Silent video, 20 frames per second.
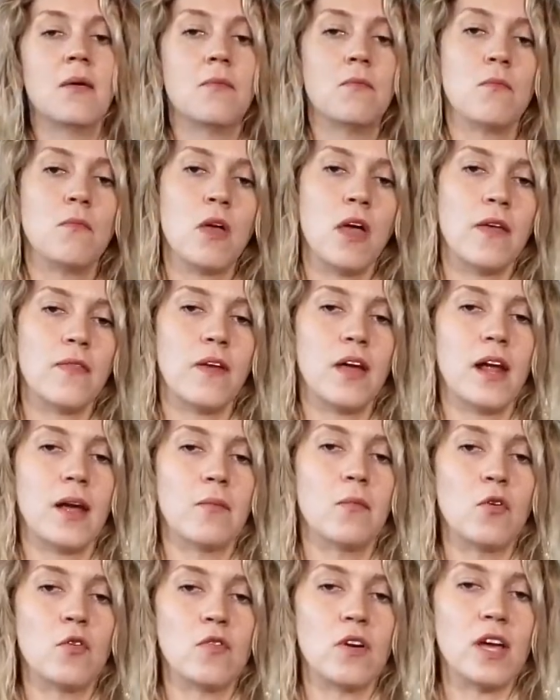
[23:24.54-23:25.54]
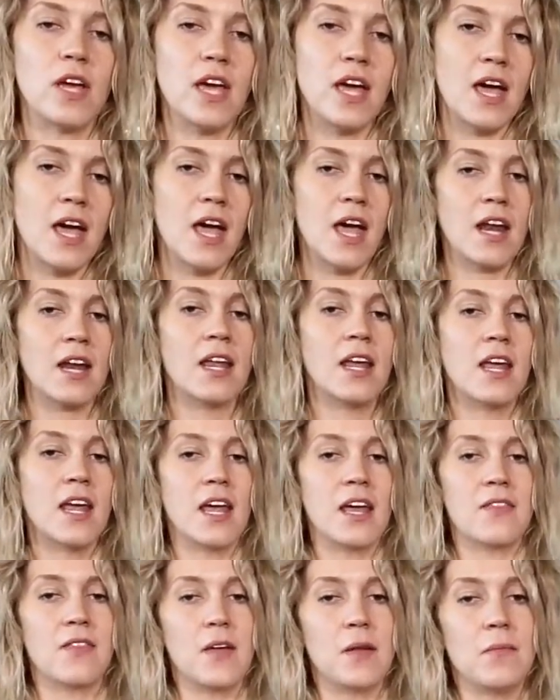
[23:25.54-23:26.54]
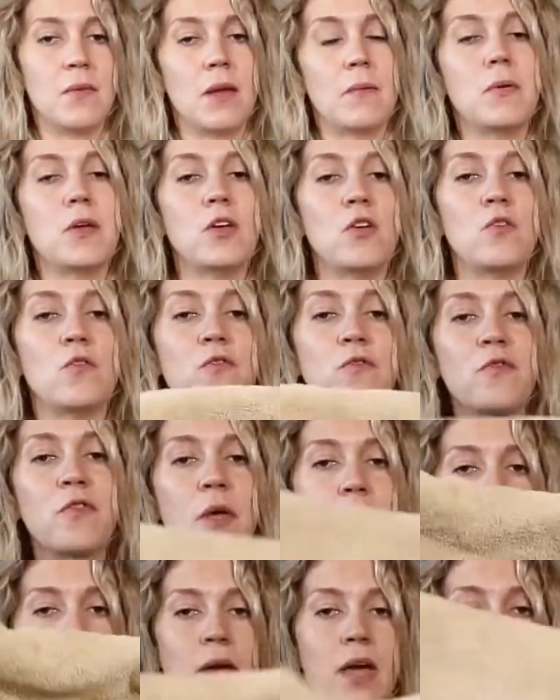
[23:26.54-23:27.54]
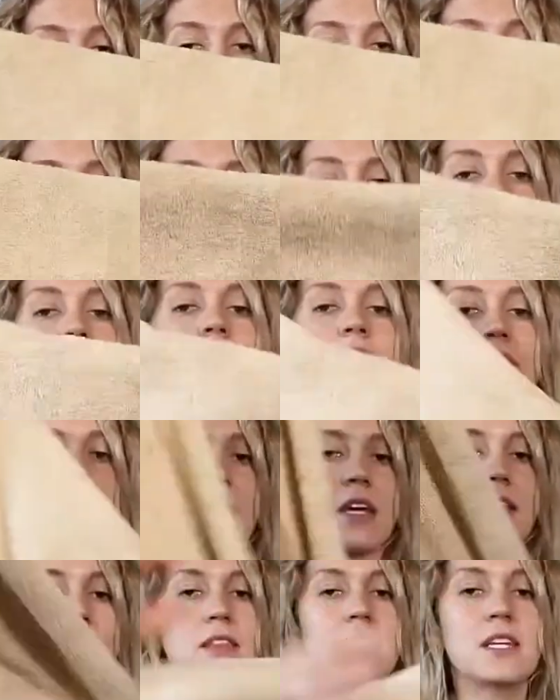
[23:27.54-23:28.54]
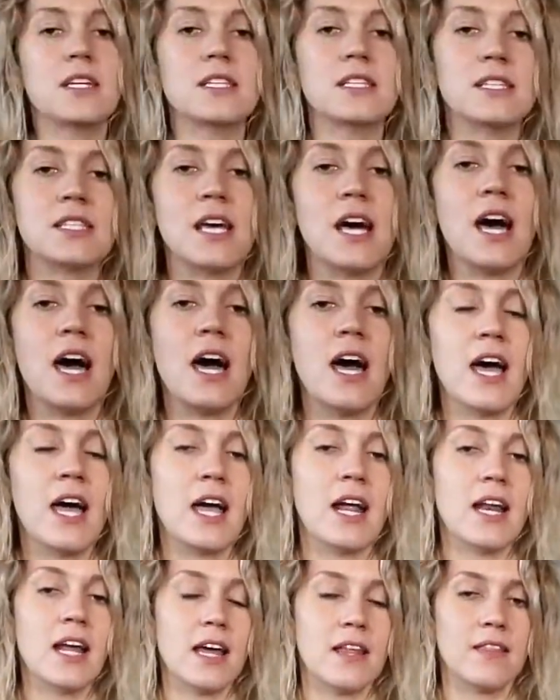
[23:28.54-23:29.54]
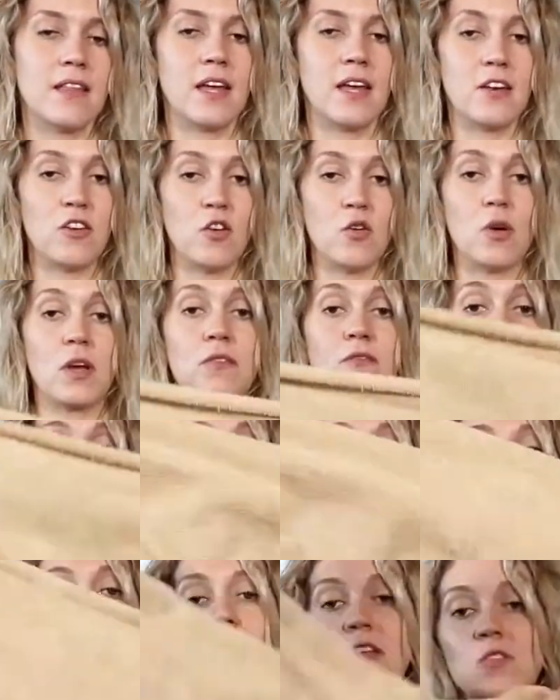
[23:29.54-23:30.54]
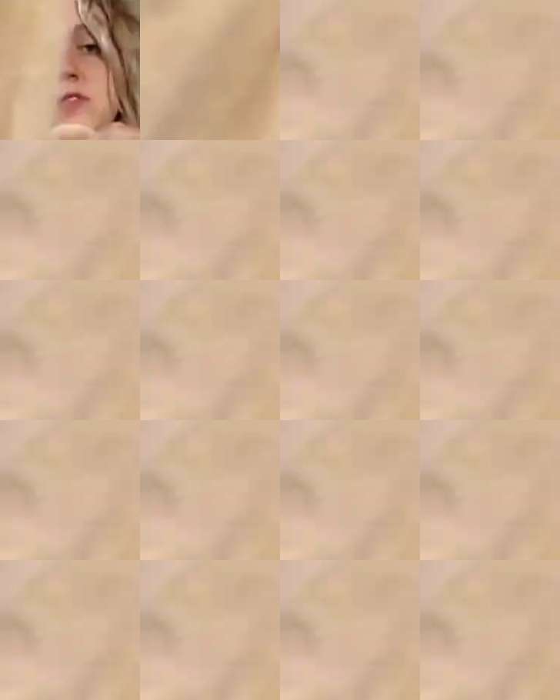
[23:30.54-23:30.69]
and then I move it again. Then maybe you flip it and use like this side, and then you can flip and use the